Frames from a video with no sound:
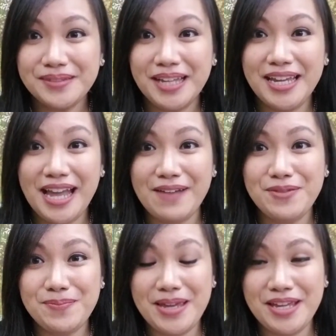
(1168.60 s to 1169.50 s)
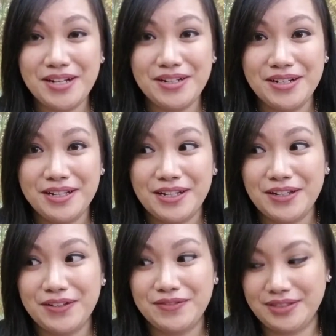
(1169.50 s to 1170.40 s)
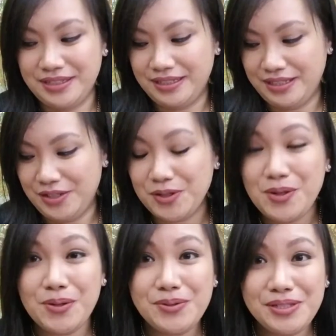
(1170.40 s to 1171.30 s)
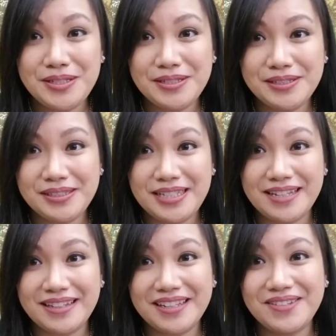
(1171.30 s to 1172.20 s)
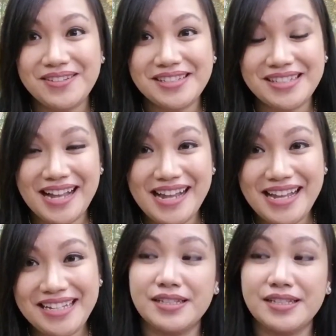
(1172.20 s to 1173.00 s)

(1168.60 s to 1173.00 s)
I have a pair of your coaster set that you designed.